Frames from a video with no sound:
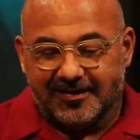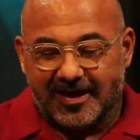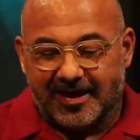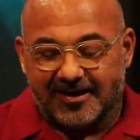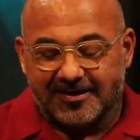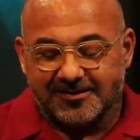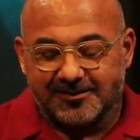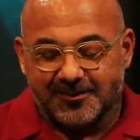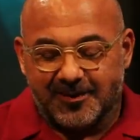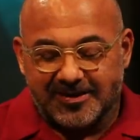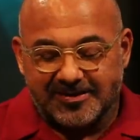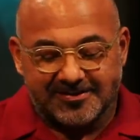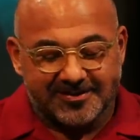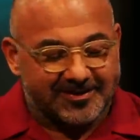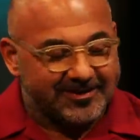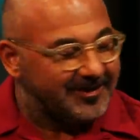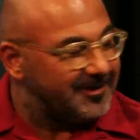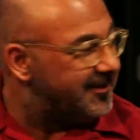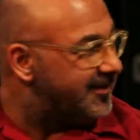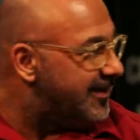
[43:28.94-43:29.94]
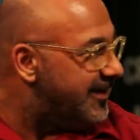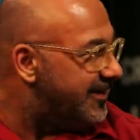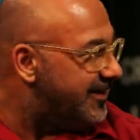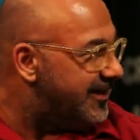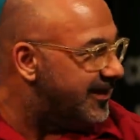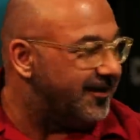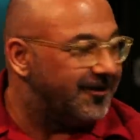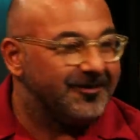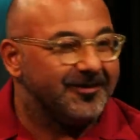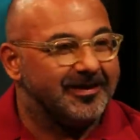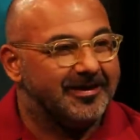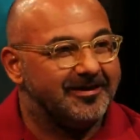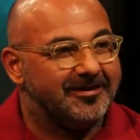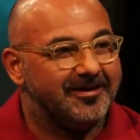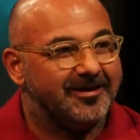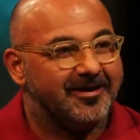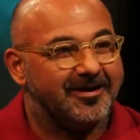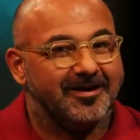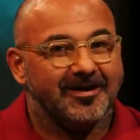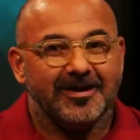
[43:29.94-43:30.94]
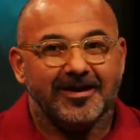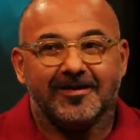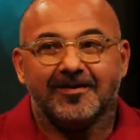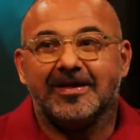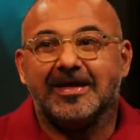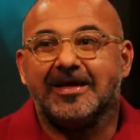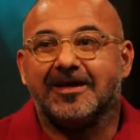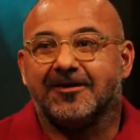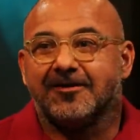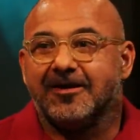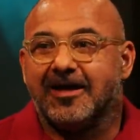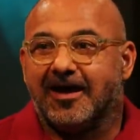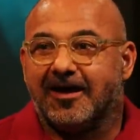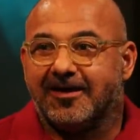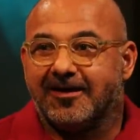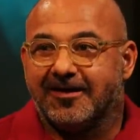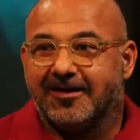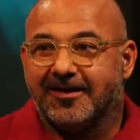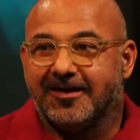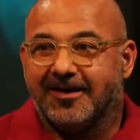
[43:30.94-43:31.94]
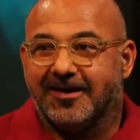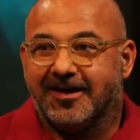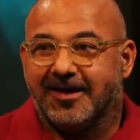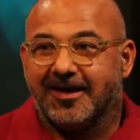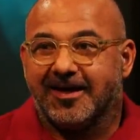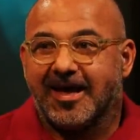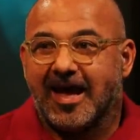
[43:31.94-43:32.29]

that is basically the you know the uh, the internet yes.